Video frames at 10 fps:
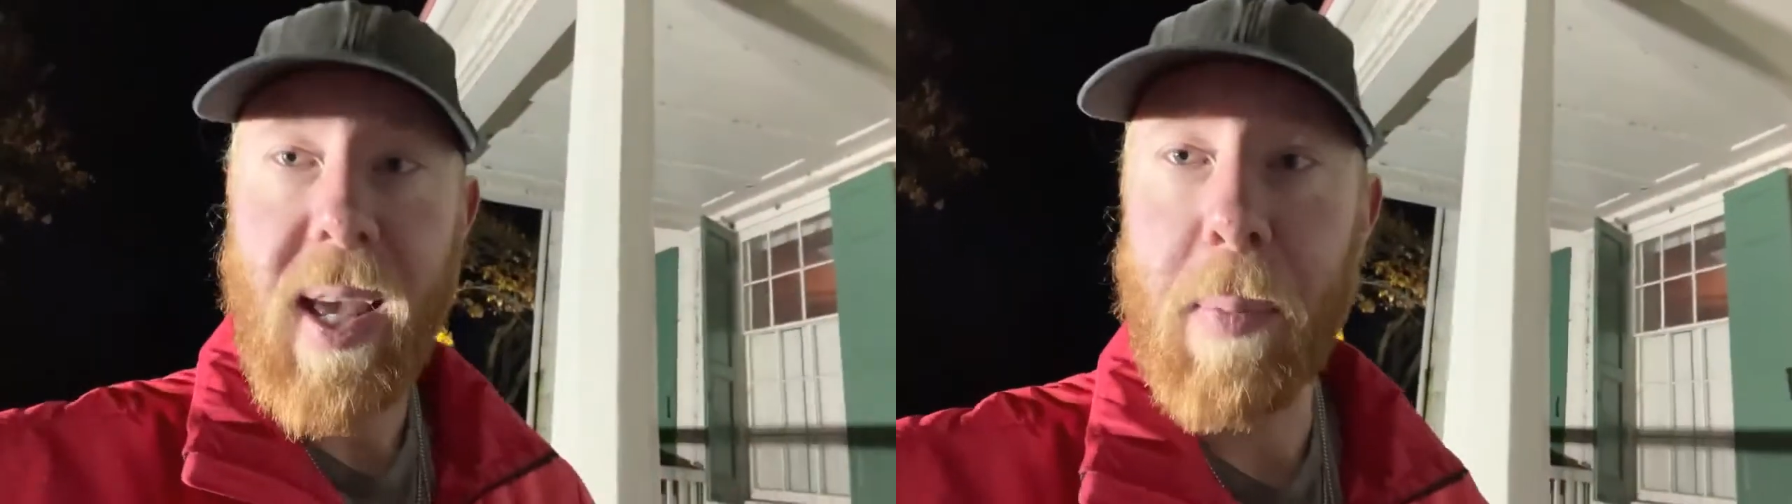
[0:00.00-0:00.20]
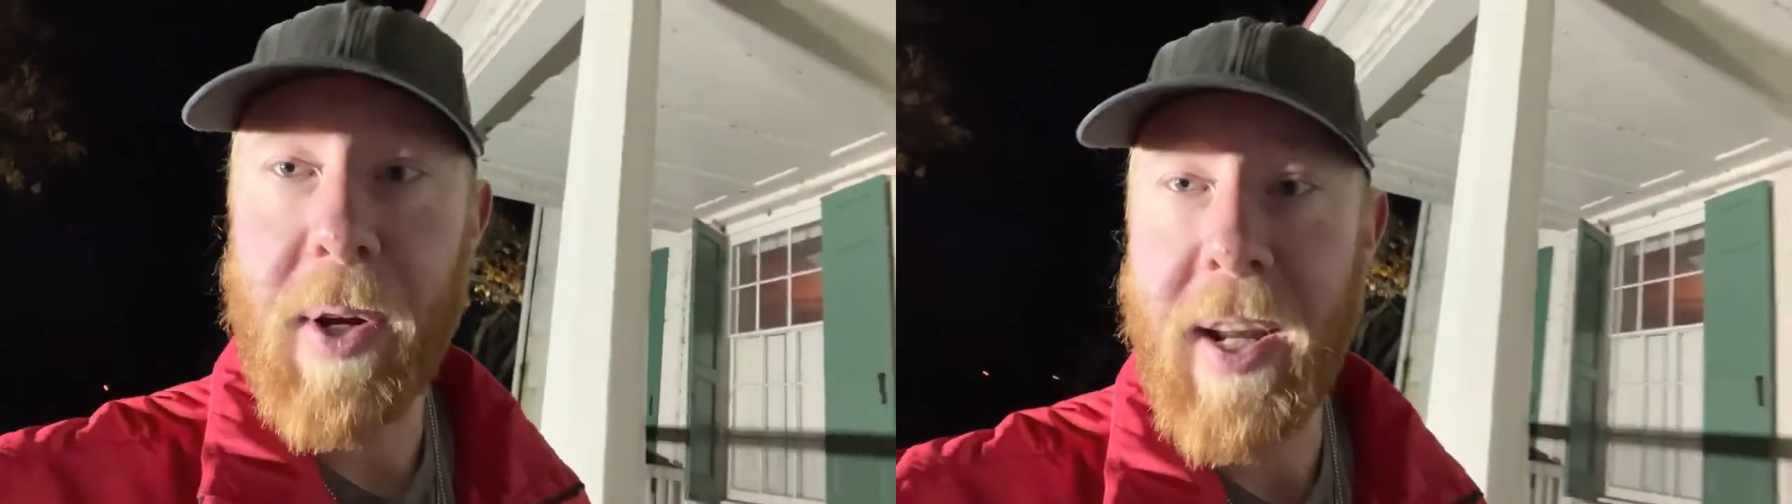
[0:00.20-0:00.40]

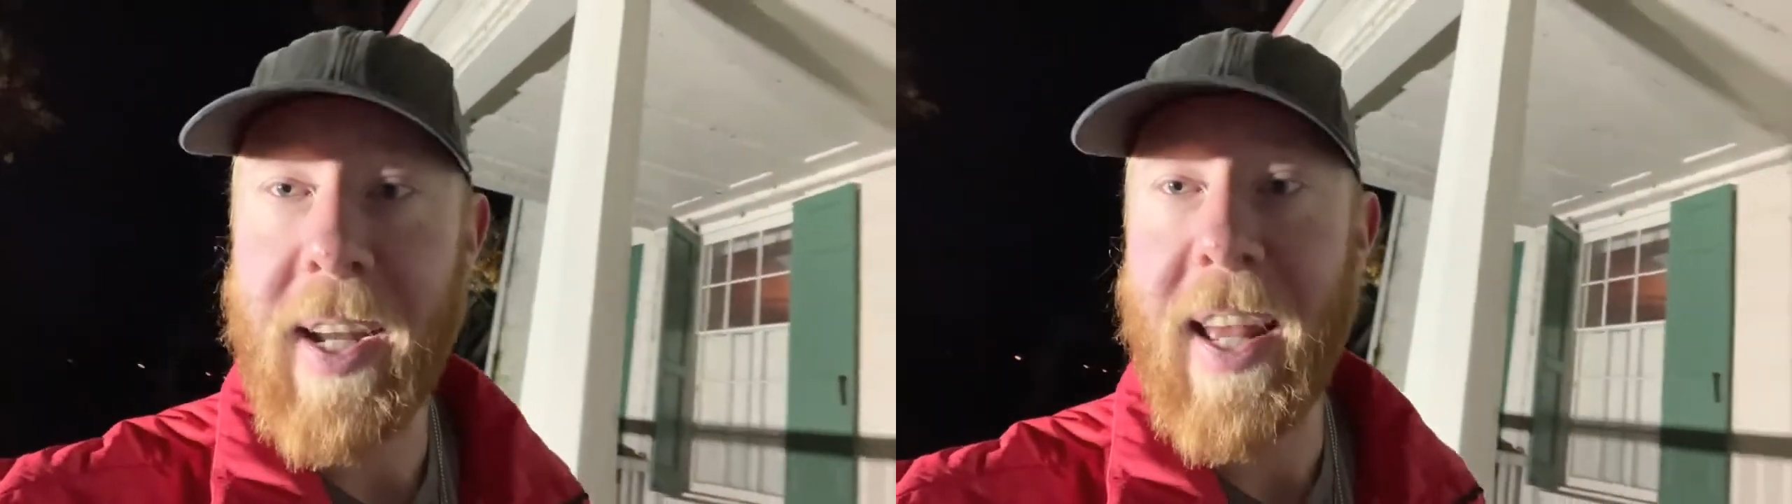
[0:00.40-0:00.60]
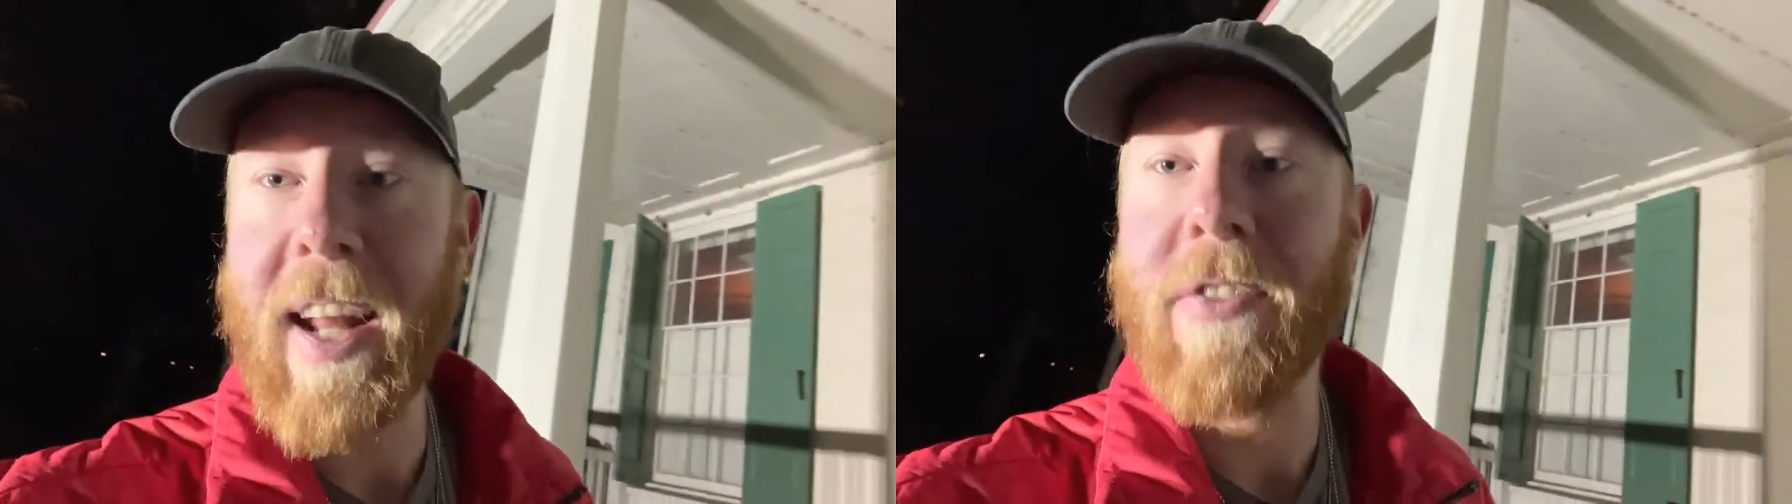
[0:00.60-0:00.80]
and we're going to
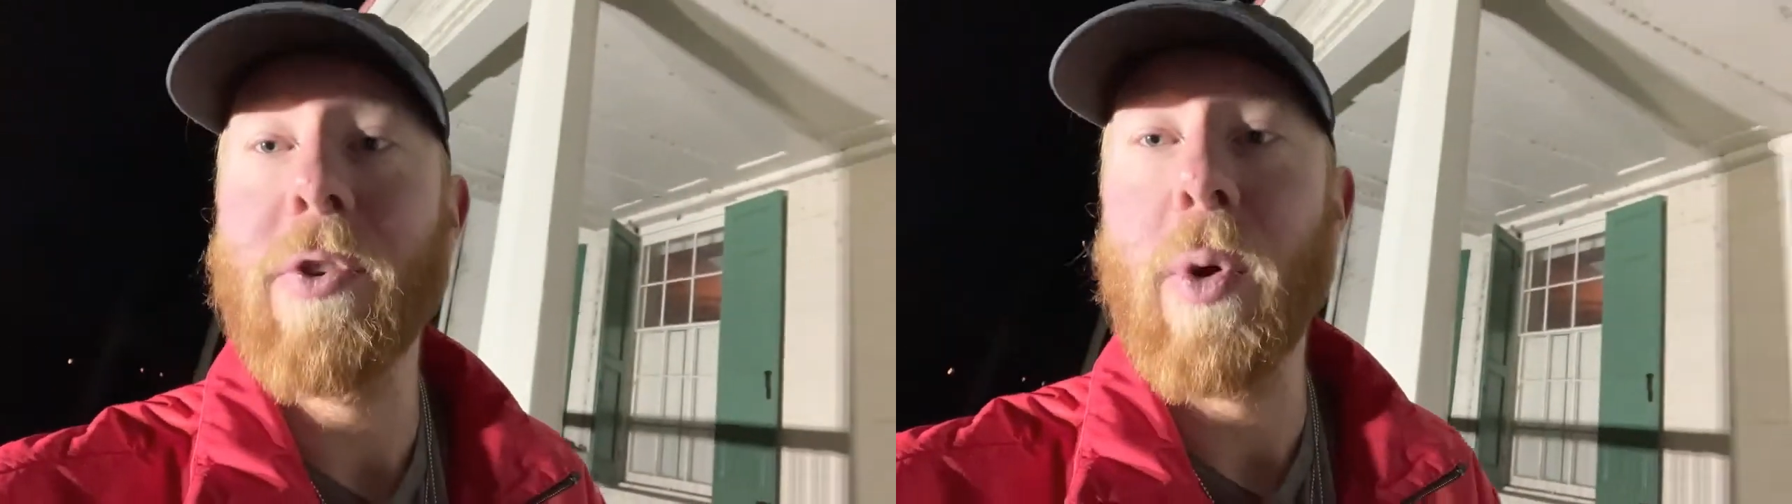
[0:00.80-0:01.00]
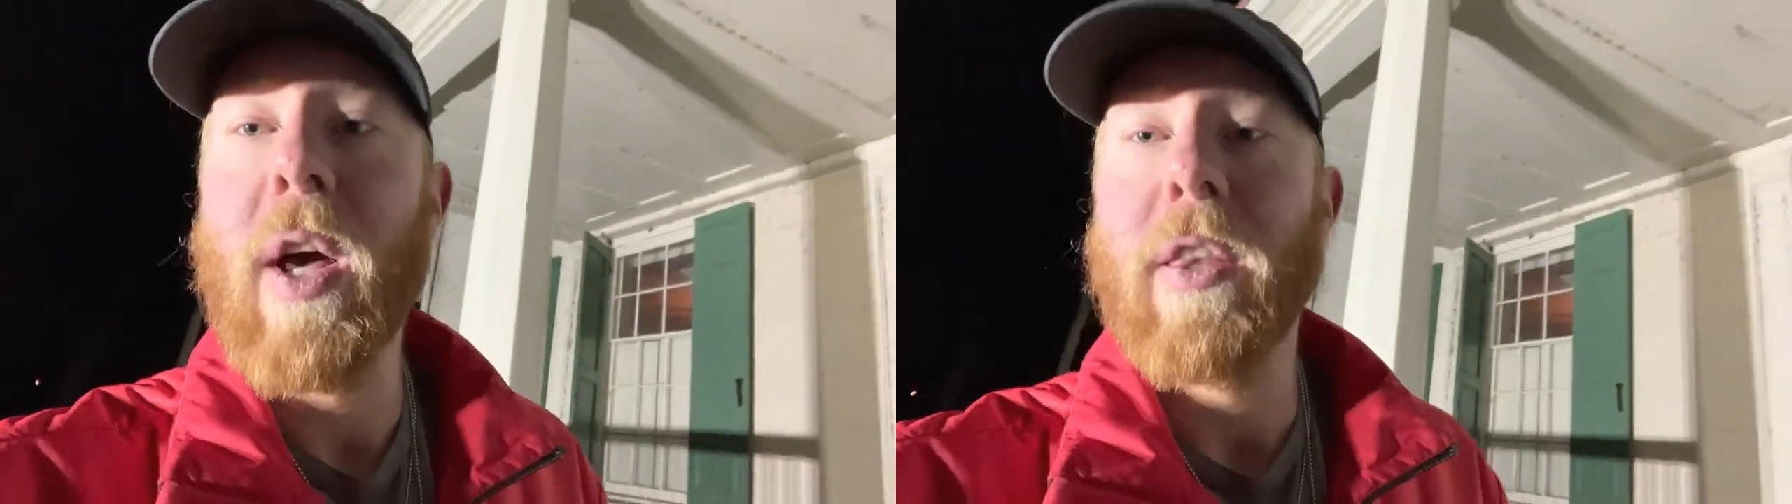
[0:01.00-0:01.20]
get
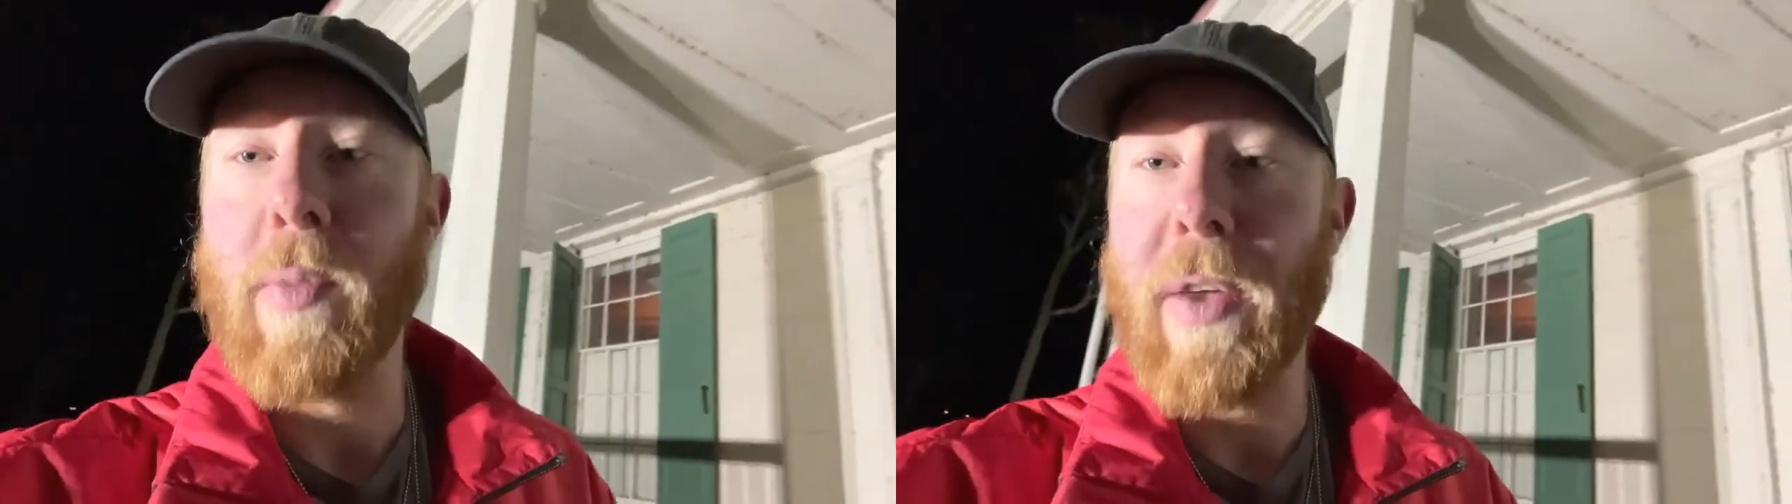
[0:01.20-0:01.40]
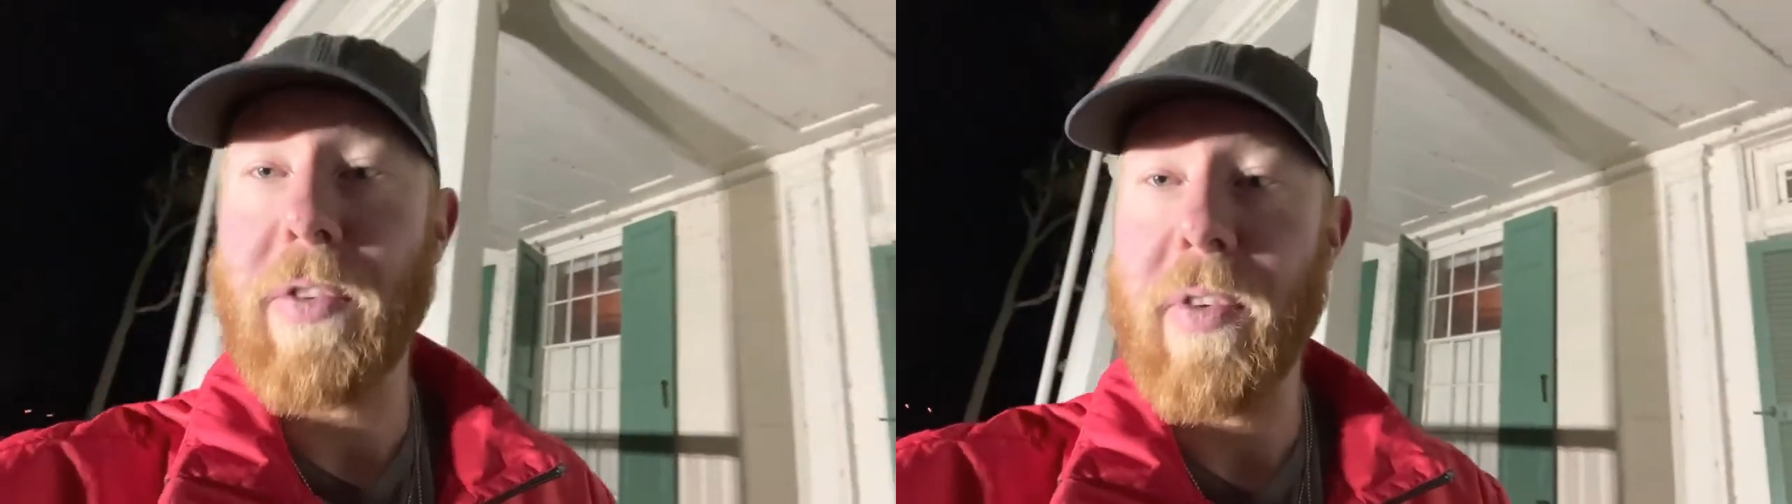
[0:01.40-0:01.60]
into the
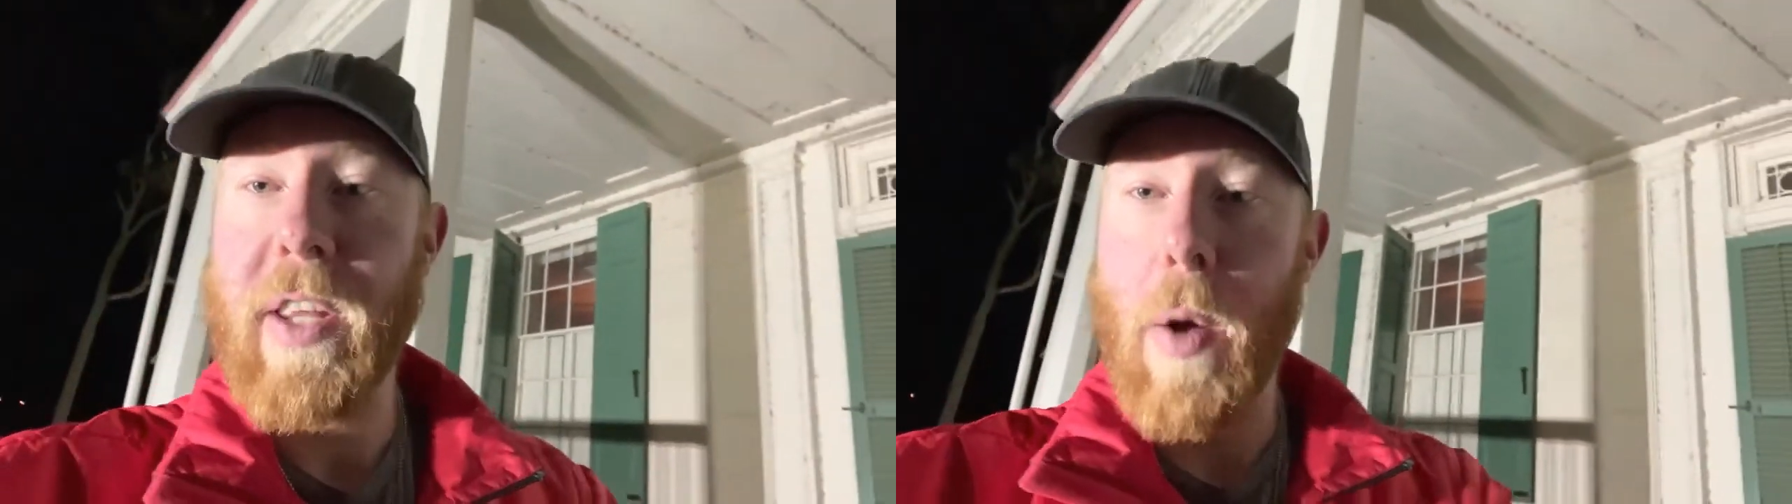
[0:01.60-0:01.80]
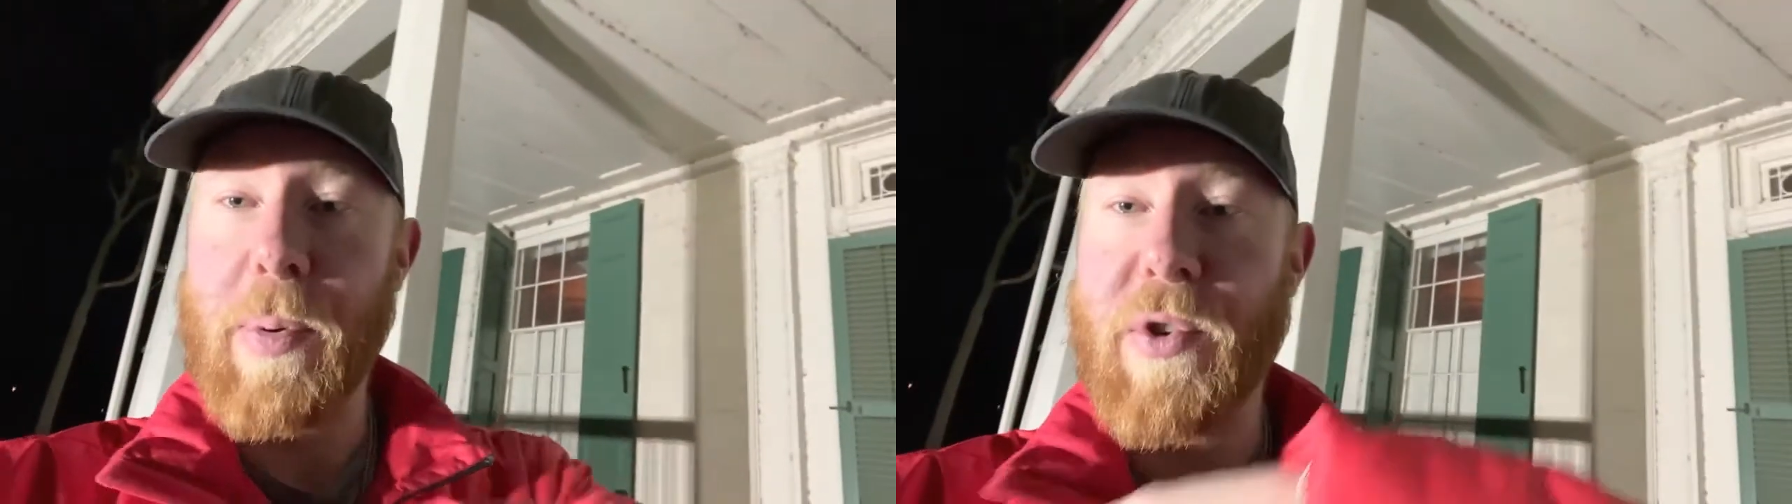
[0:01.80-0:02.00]
rest of the video.